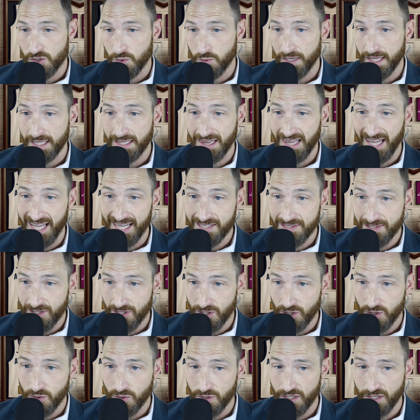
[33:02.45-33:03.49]
So what I'd like to
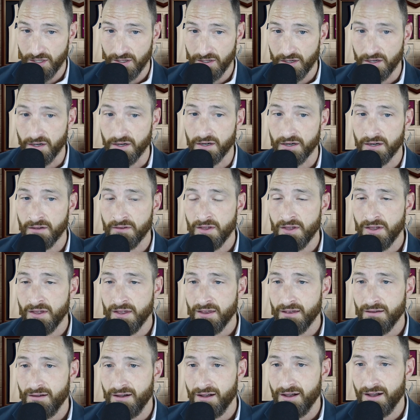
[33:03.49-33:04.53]
do here,
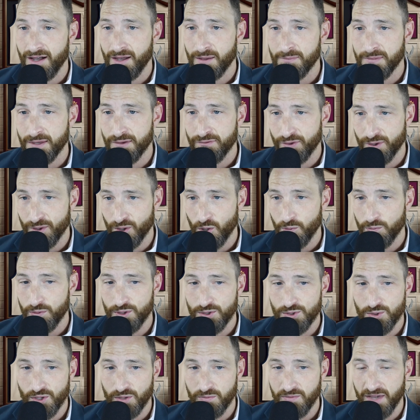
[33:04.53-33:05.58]
if you're
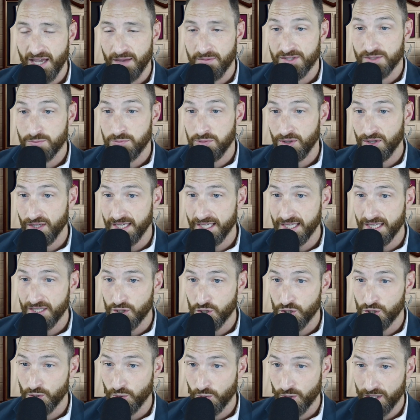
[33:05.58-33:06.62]
open to it, ma'am, is play a
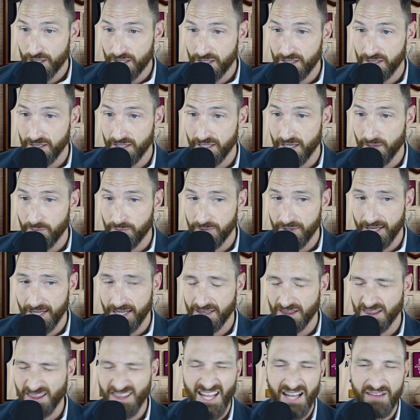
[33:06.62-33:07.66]
short clip. And I
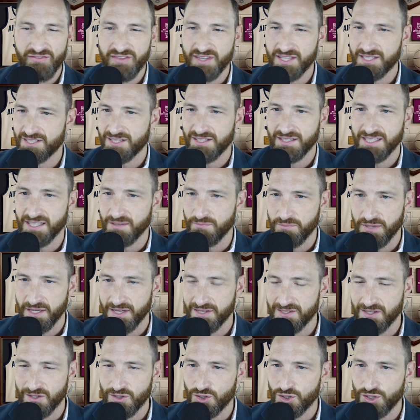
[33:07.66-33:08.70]
love this clip
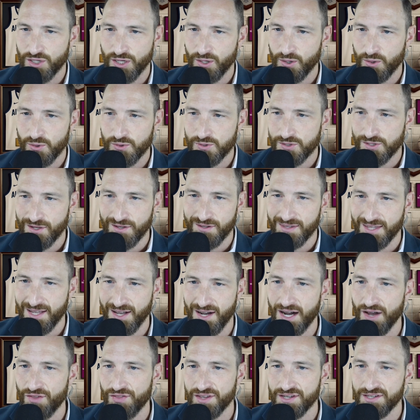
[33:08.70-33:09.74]
because it shows the
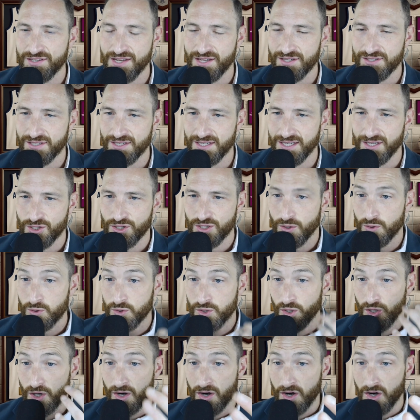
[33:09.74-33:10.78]
authenticity. It
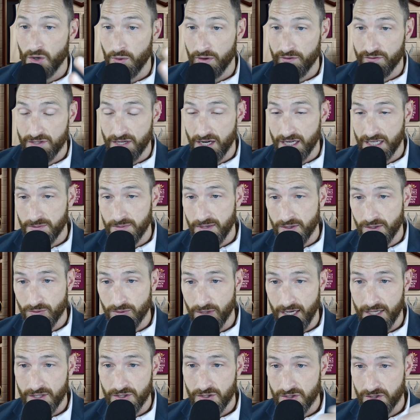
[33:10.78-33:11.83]
shows your heart. We've talked about
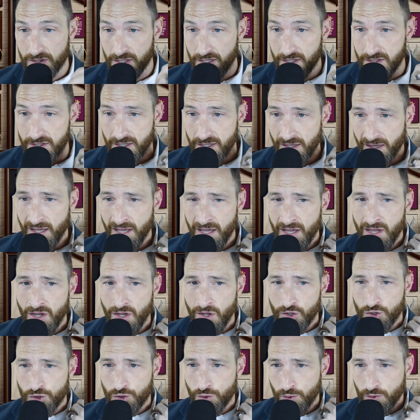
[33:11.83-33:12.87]
righteousness and
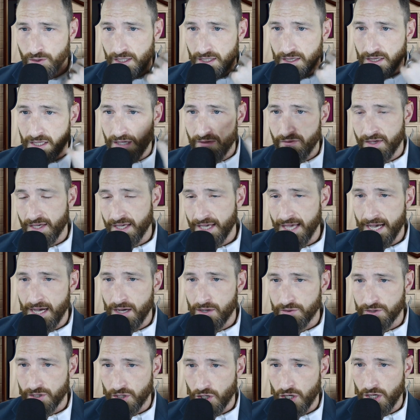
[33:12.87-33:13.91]
truly living
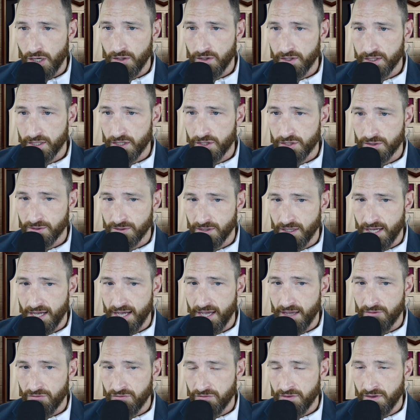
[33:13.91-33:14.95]
out the calling on your
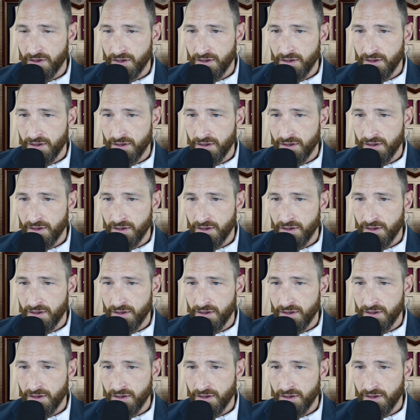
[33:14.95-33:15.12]
life.